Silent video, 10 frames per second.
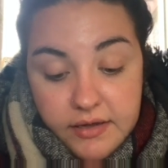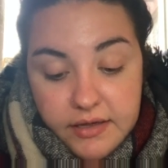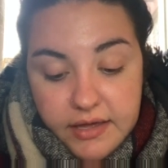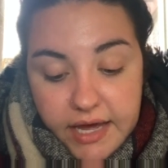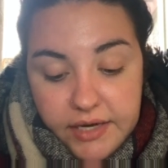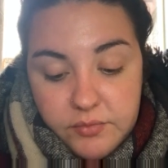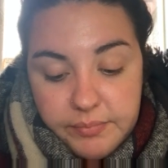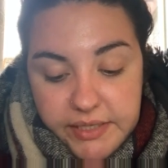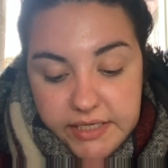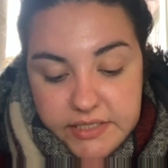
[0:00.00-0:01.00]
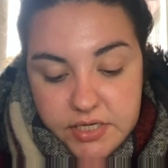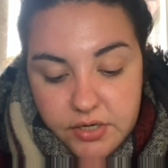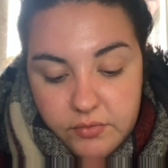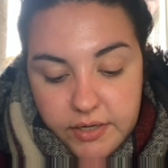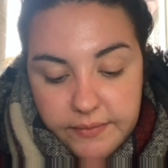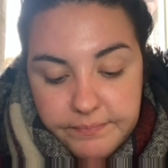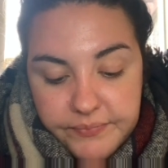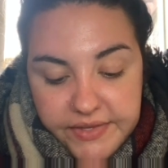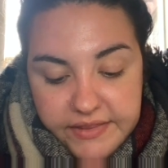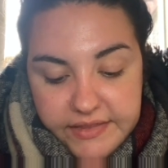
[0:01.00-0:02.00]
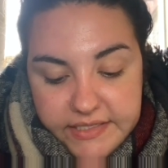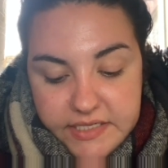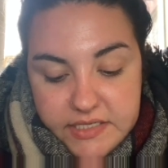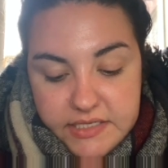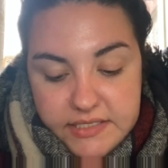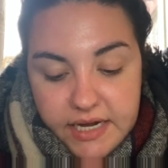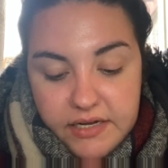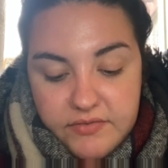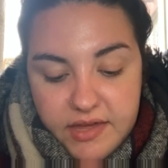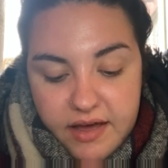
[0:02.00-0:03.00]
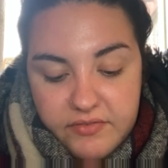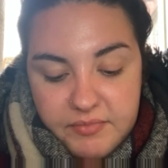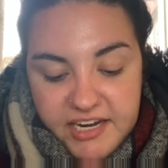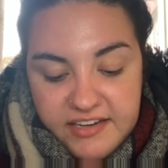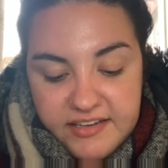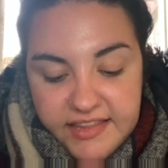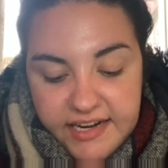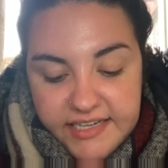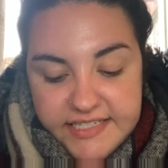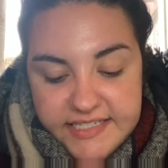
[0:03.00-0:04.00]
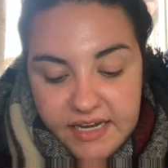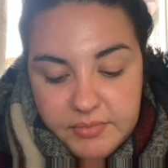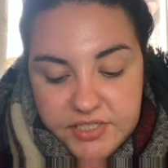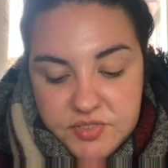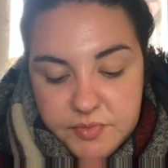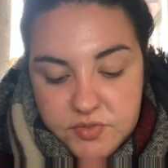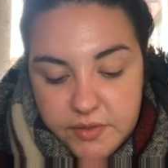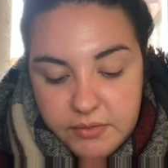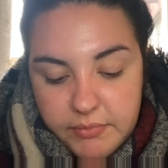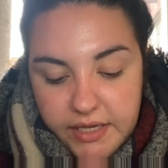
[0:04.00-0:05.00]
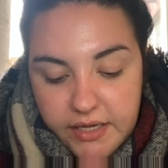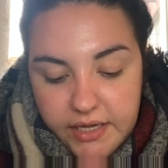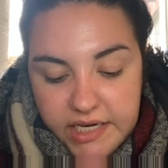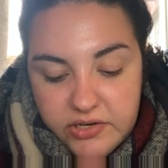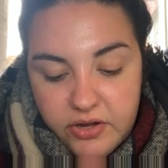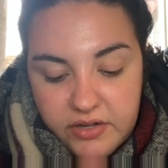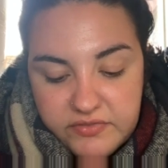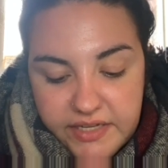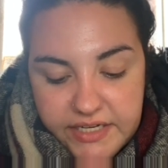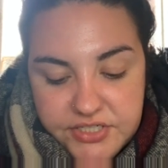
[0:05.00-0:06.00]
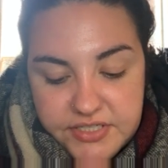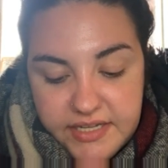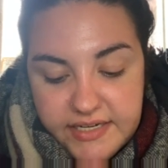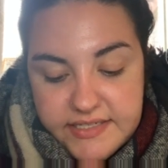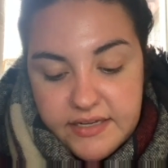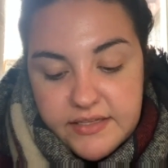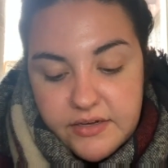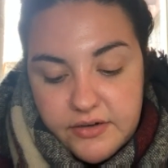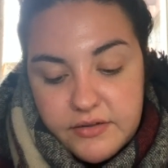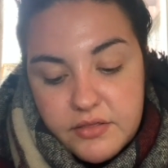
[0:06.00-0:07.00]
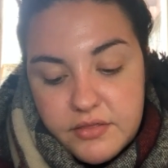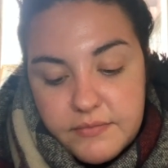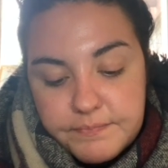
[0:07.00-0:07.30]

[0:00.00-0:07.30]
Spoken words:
God repeated to Noah, "This is the sign of the covenant that I establish between me and all flesh that is on the earth."